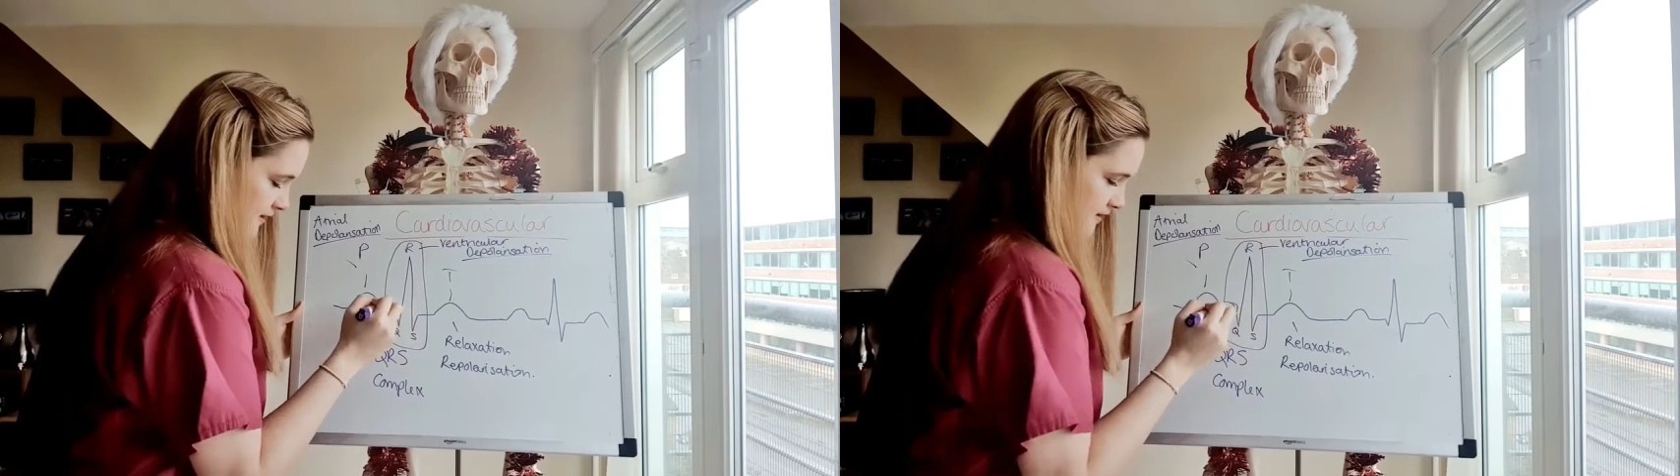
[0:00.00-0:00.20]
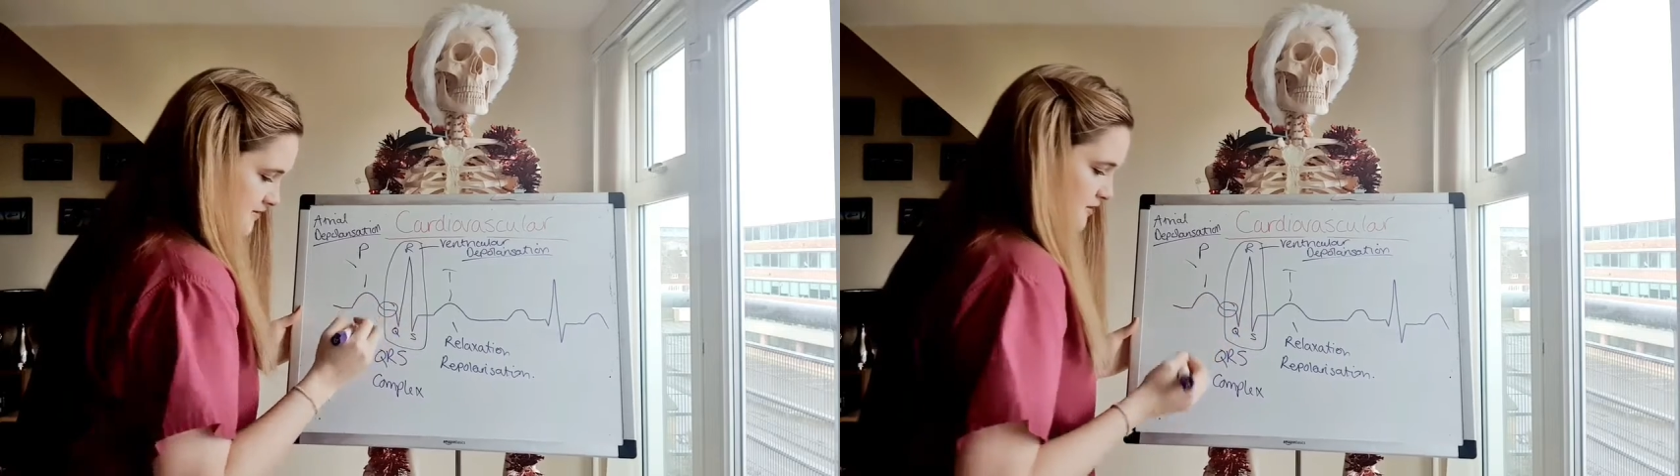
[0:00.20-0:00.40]

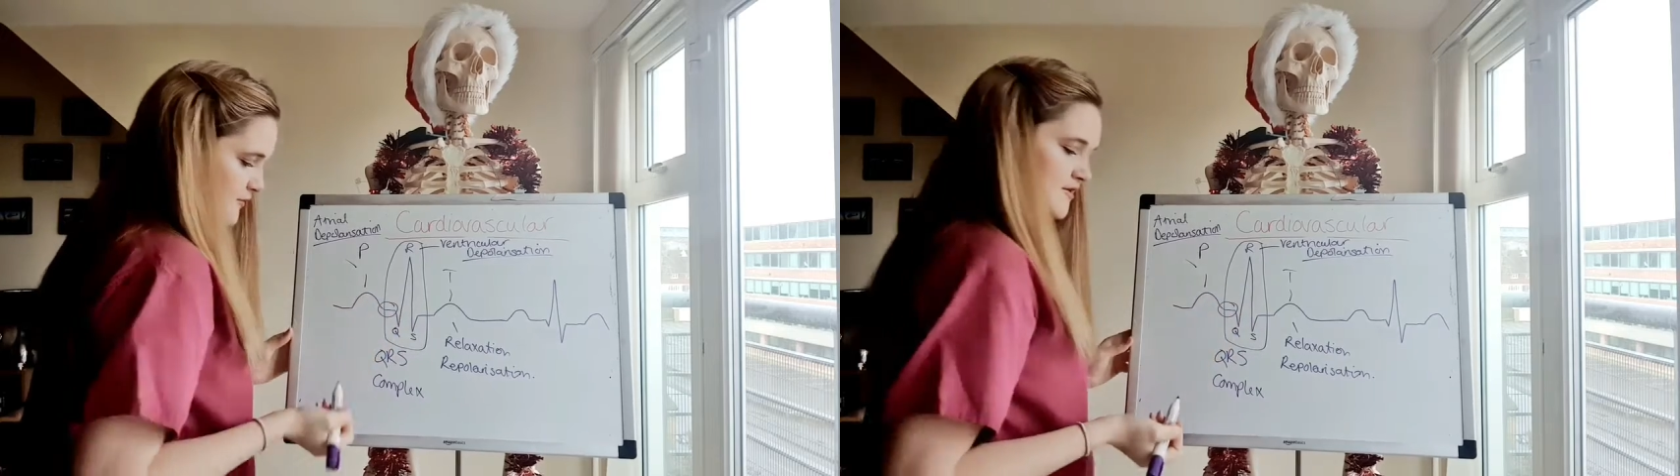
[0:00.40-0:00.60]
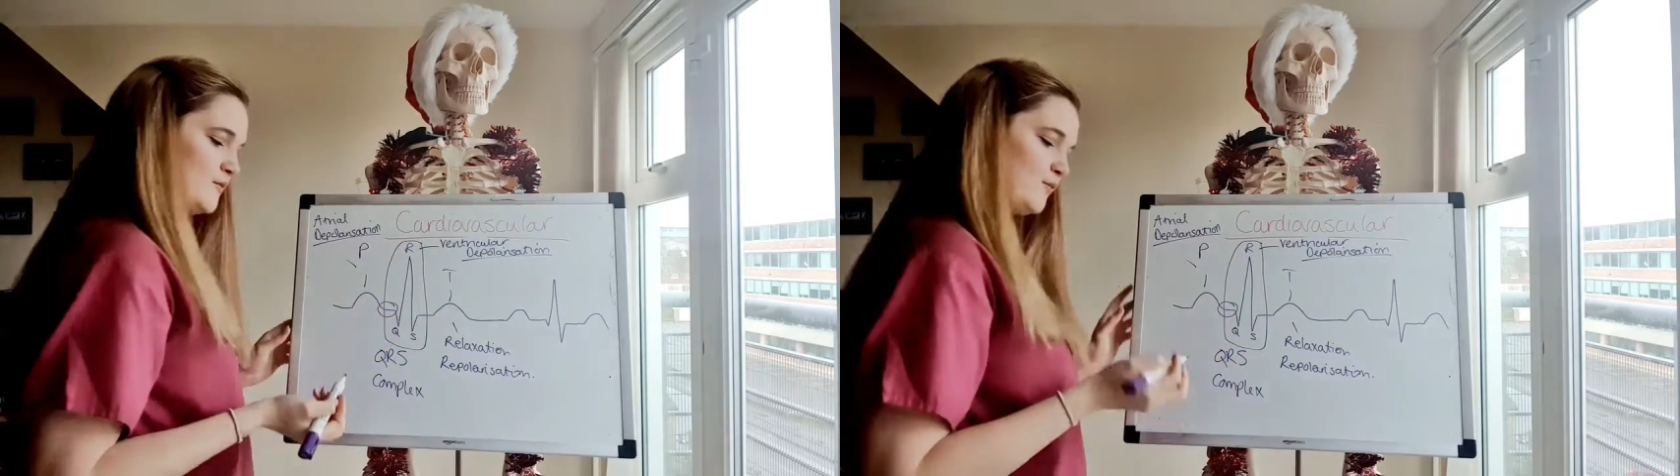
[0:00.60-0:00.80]
So we
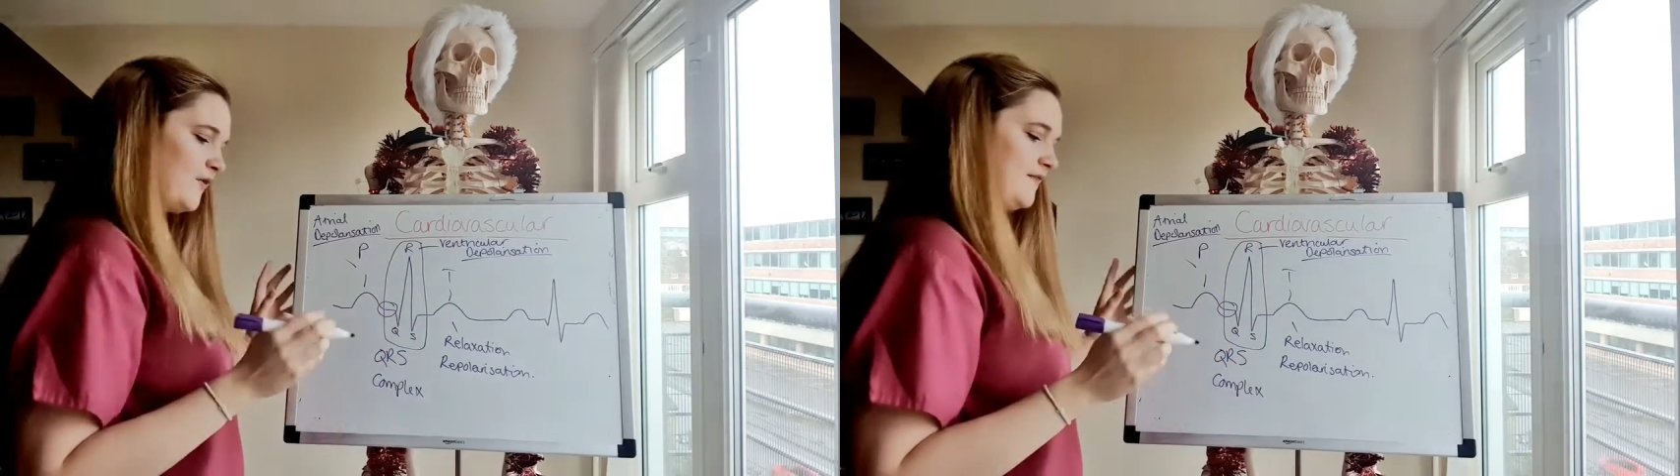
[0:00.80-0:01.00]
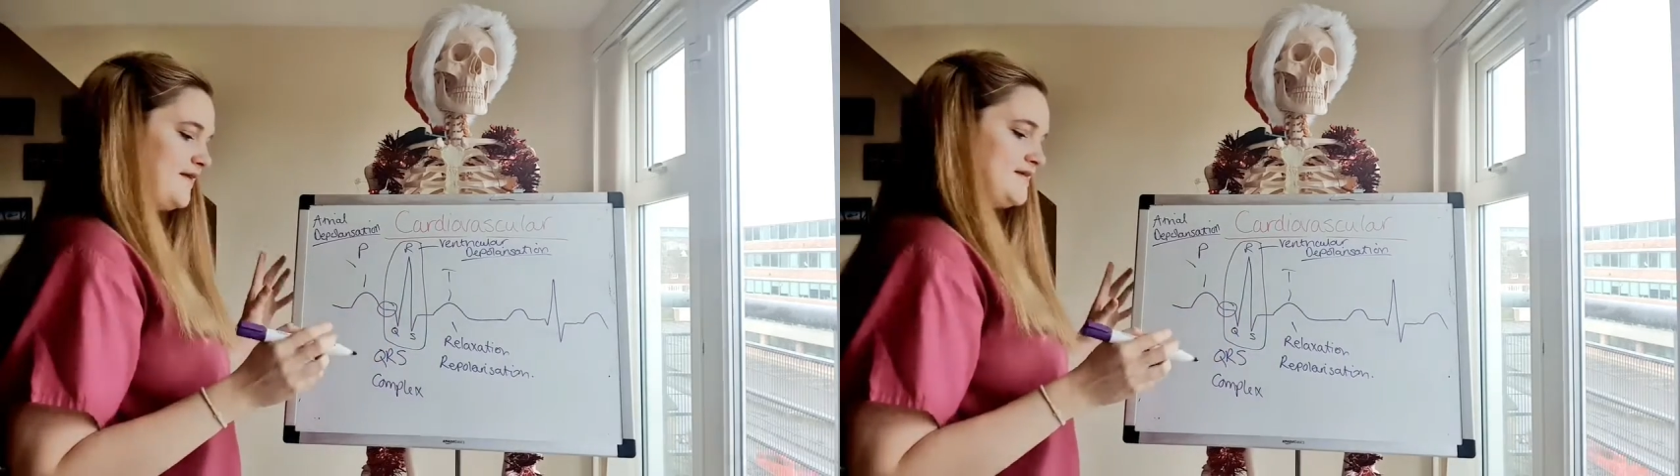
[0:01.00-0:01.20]
don't want
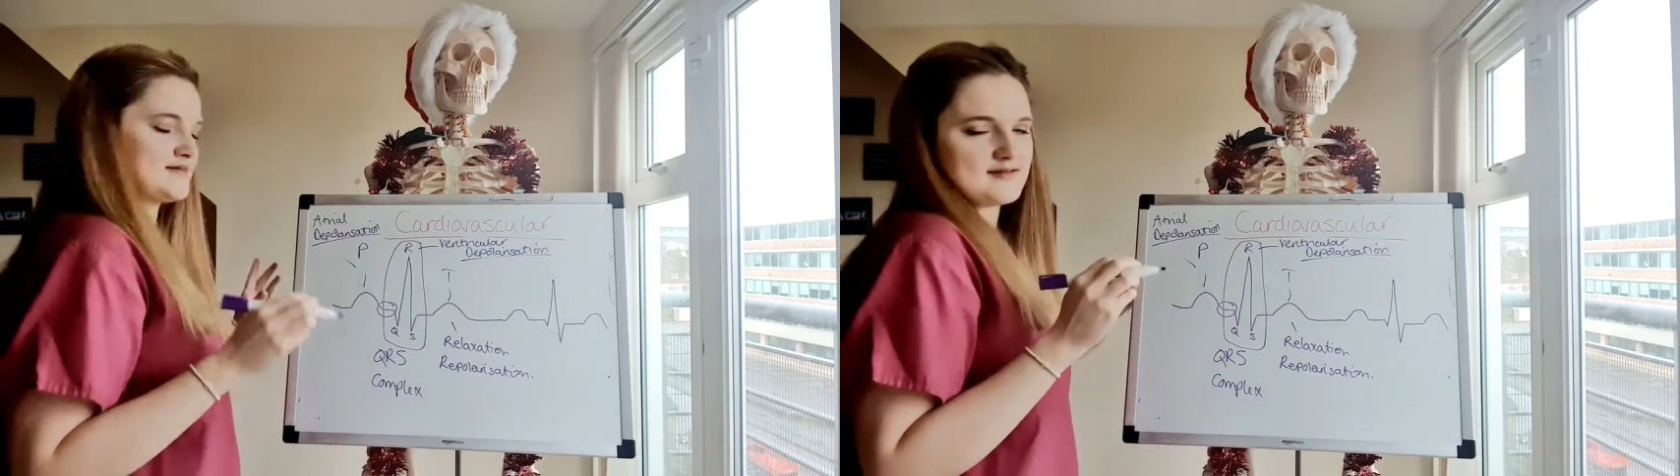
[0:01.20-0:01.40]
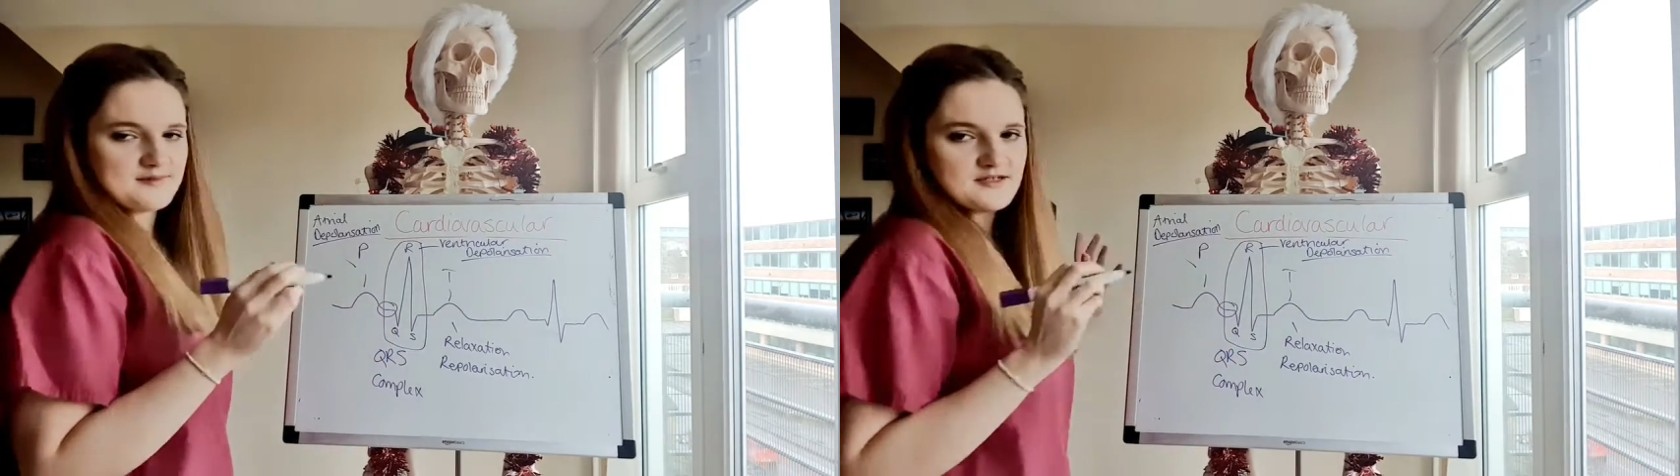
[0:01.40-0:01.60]
this to
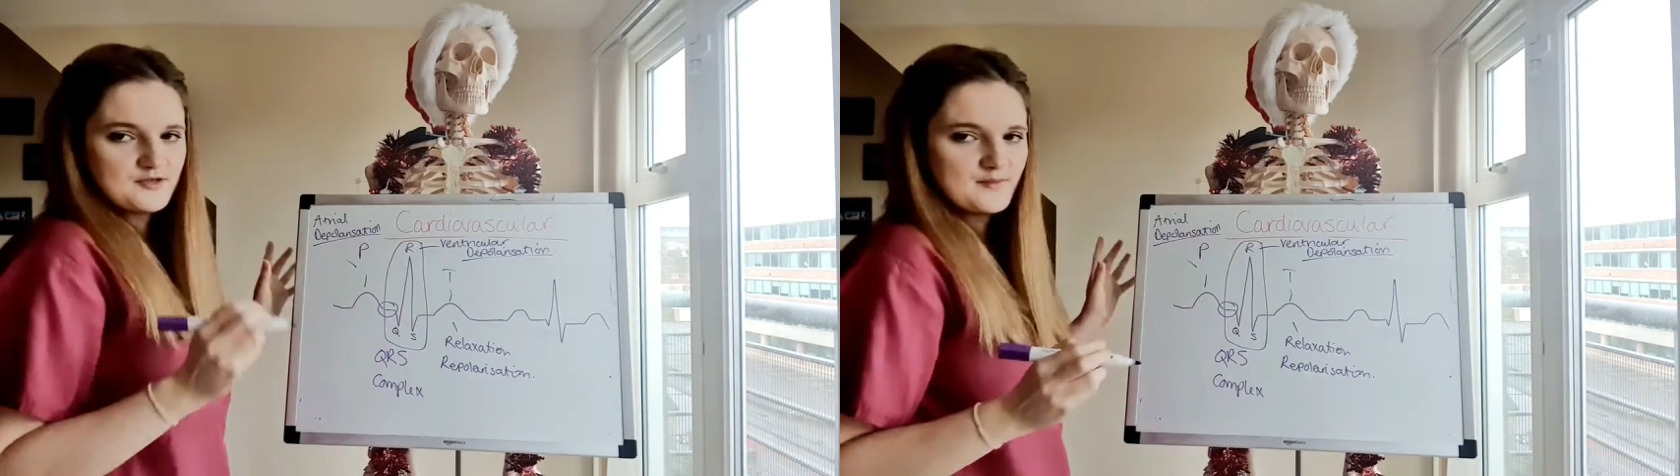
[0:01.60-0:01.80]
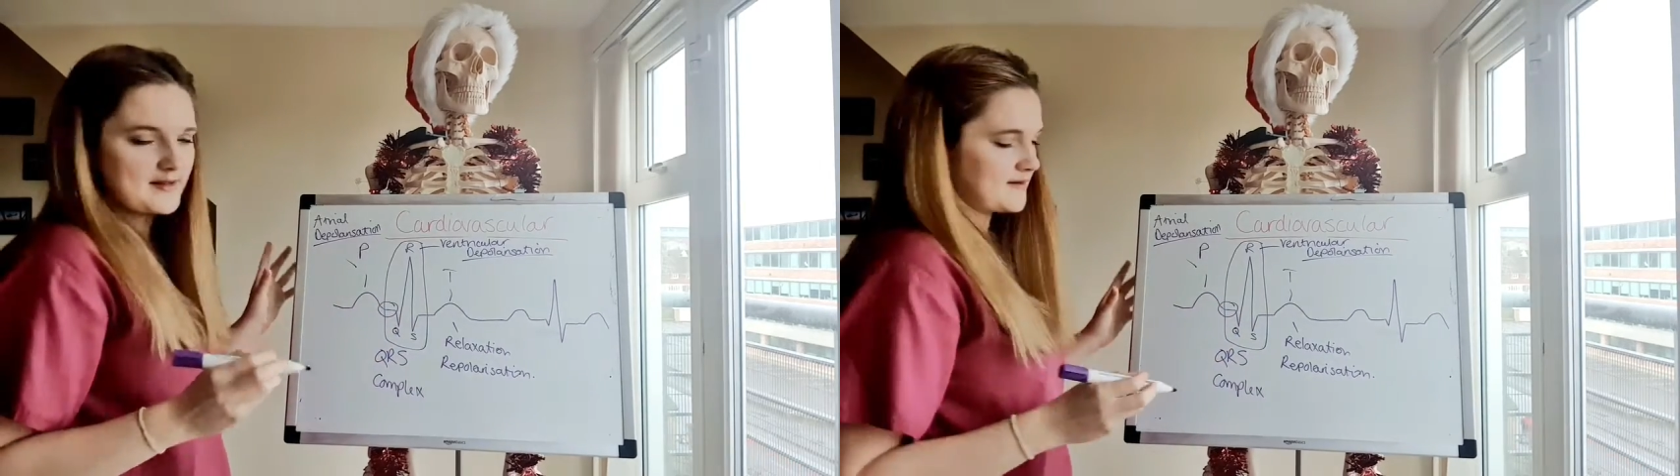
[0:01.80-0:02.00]
be too
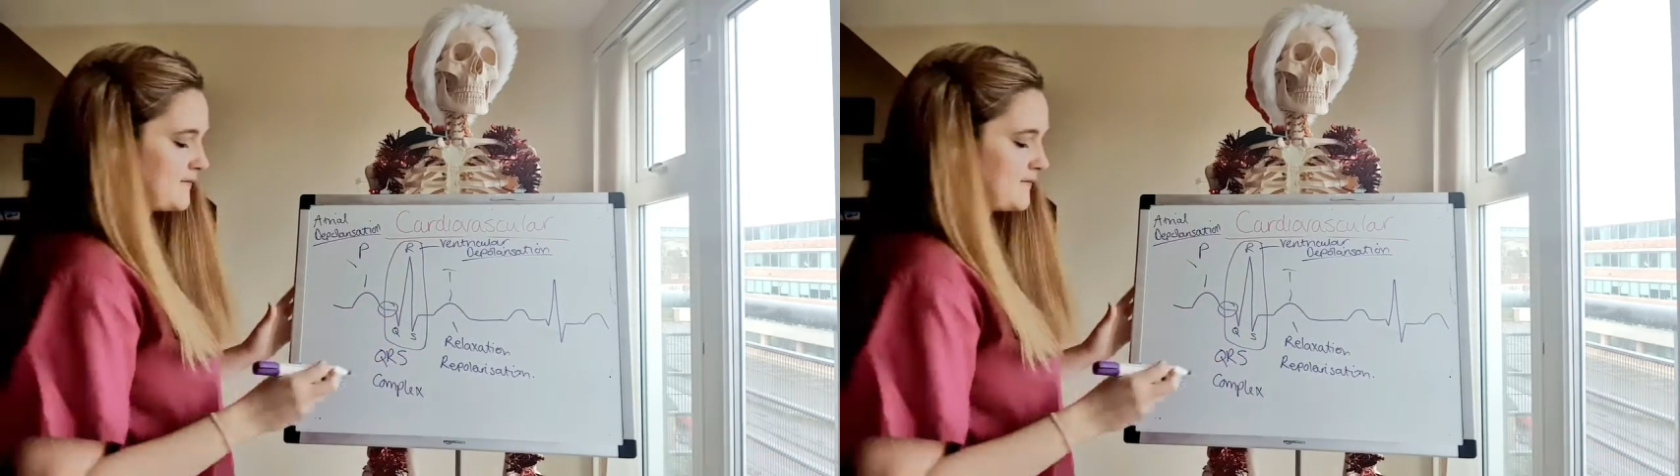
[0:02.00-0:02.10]
big.